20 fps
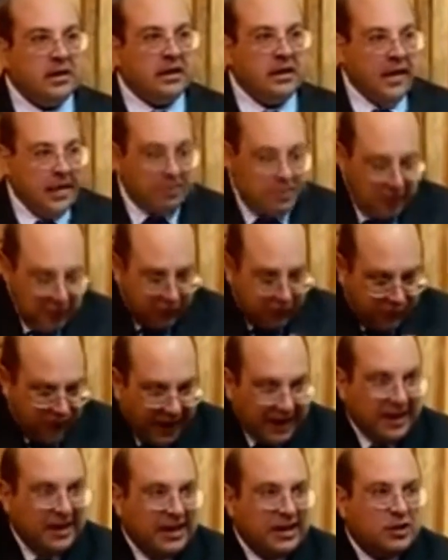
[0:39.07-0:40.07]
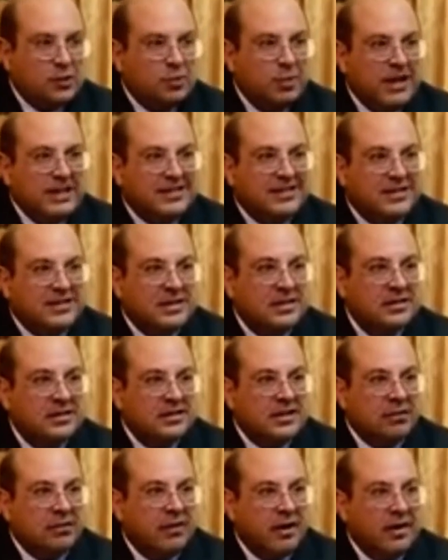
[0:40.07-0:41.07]
It must find its place
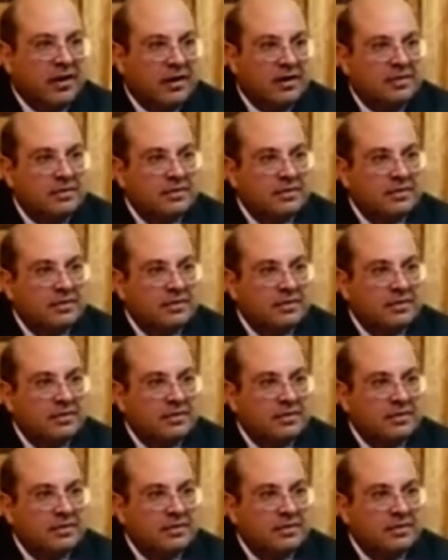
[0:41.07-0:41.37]
somewhere.